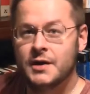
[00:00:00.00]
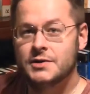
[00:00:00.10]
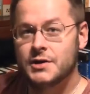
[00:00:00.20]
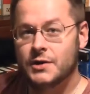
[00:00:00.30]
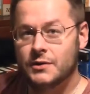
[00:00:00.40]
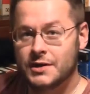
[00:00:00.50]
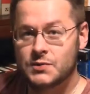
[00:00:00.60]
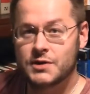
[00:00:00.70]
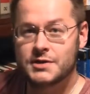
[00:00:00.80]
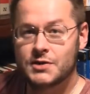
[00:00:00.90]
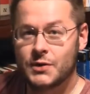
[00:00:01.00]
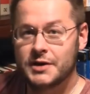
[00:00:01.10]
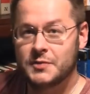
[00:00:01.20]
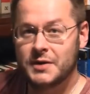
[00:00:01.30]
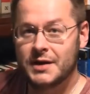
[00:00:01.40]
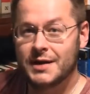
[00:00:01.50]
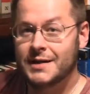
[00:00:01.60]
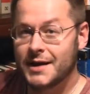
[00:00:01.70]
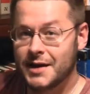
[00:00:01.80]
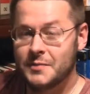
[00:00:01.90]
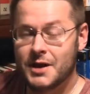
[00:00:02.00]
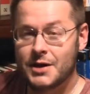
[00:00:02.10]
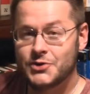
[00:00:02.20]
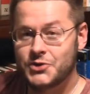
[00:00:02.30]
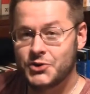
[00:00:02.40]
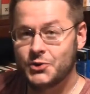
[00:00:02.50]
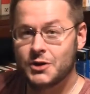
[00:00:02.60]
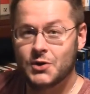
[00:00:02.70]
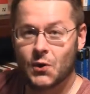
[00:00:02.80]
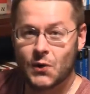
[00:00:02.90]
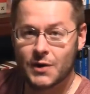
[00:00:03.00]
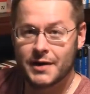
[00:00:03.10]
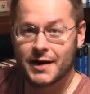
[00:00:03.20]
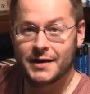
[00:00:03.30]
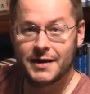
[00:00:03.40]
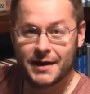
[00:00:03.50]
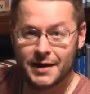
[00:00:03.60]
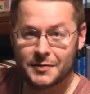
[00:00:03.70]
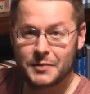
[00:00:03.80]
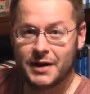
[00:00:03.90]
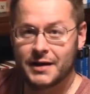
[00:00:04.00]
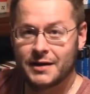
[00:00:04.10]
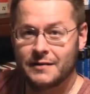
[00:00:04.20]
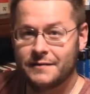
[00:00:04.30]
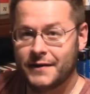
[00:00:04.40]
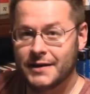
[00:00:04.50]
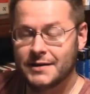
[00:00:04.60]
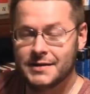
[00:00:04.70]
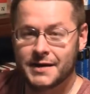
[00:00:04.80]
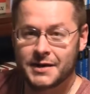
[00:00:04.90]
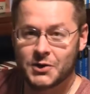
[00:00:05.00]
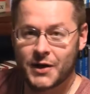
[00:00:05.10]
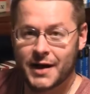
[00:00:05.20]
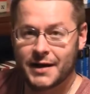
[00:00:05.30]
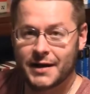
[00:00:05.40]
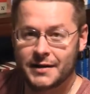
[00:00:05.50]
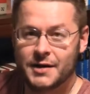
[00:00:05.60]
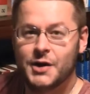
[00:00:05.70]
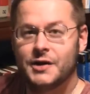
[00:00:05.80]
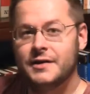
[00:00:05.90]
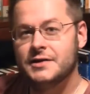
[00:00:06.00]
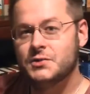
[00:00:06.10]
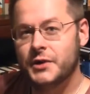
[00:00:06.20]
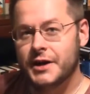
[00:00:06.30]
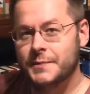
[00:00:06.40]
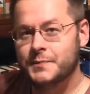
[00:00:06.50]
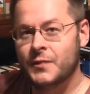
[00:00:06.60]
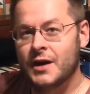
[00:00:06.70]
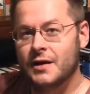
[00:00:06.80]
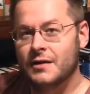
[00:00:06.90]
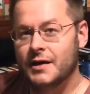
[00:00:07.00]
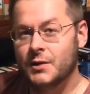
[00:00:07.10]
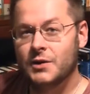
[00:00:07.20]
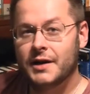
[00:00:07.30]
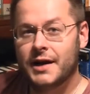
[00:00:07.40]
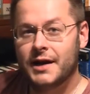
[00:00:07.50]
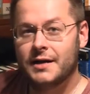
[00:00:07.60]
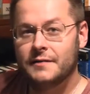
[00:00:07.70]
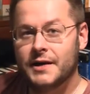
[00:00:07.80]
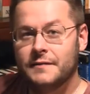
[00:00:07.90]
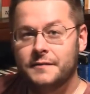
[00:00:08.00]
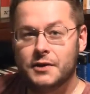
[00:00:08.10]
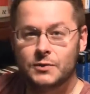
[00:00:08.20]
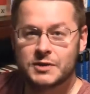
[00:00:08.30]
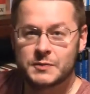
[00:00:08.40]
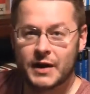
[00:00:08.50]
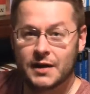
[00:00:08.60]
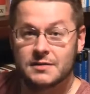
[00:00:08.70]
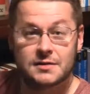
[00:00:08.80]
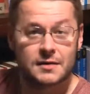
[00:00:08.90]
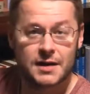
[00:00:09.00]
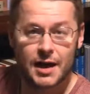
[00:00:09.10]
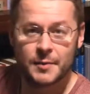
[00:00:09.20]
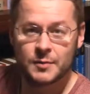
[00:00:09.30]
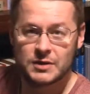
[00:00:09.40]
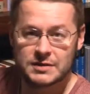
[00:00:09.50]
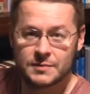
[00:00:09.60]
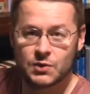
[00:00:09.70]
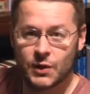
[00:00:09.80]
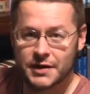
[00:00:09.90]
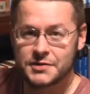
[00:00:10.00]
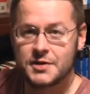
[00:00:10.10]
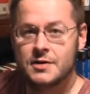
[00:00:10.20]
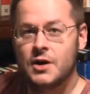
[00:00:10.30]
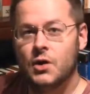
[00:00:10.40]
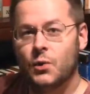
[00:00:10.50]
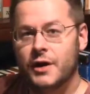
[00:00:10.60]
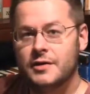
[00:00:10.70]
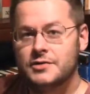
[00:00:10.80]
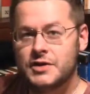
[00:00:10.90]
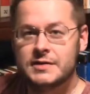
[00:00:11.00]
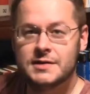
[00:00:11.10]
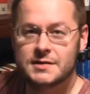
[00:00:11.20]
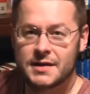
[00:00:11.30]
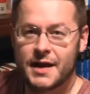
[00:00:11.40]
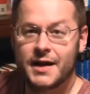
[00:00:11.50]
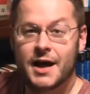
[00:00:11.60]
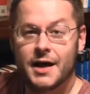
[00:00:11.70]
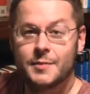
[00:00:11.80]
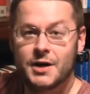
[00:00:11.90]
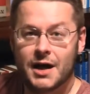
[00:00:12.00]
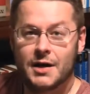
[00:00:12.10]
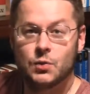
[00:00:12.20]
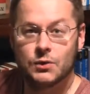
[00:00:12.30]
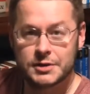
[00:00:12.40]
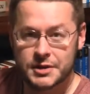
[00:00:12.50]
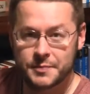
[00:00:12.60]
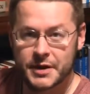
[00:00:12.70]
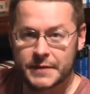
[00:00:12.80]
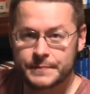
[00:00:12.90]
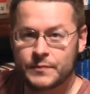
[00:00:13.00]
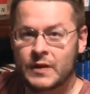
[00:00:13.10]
So this one's going to be a nightmare to record and edit, but I'll finally take a crack at it this week. Then we'll have a full response to the common Muslim question, where did Jesus say, I am God, worship me?